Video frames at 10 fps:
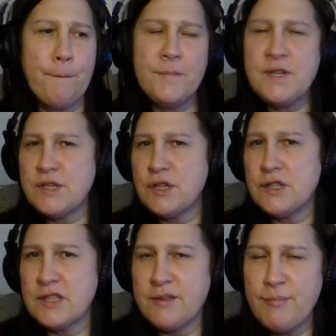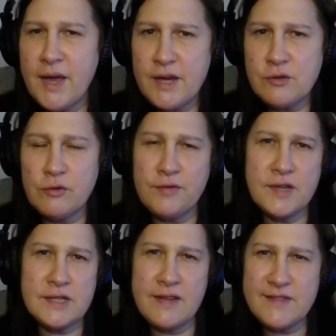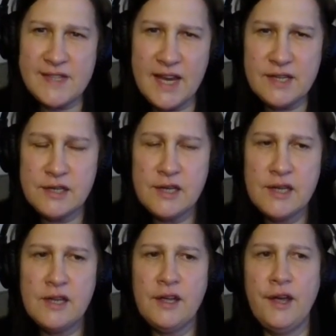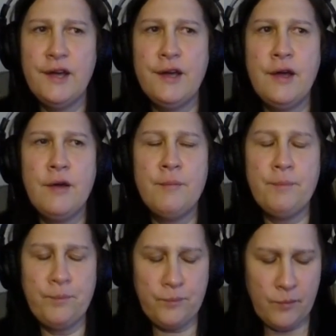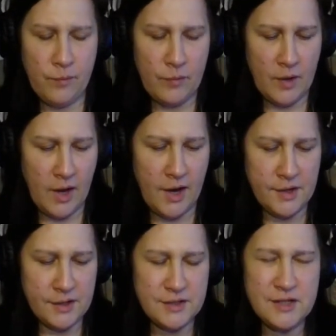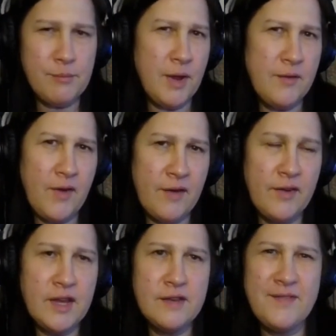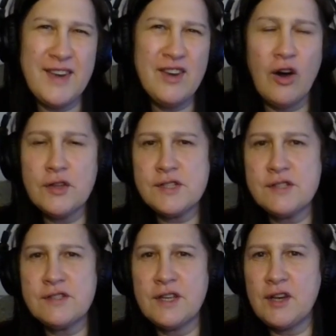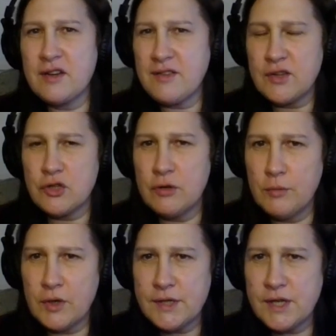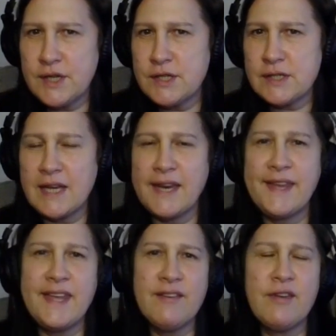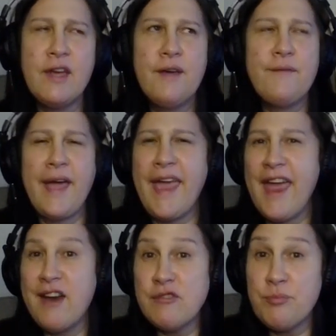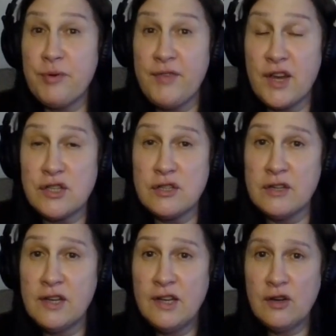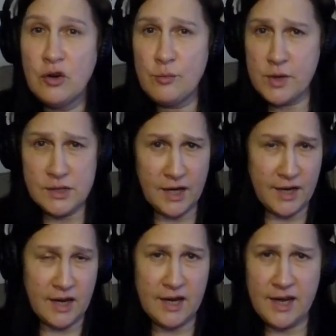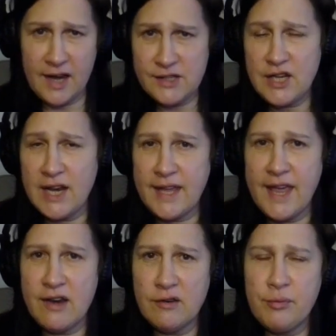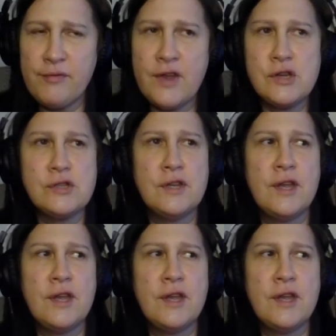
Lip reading: decisions they've made or things they've said. And it doesn't mean that they don't have a turmoil inside. It's just that they give that air of perfection, almost like an angelic air of perfection.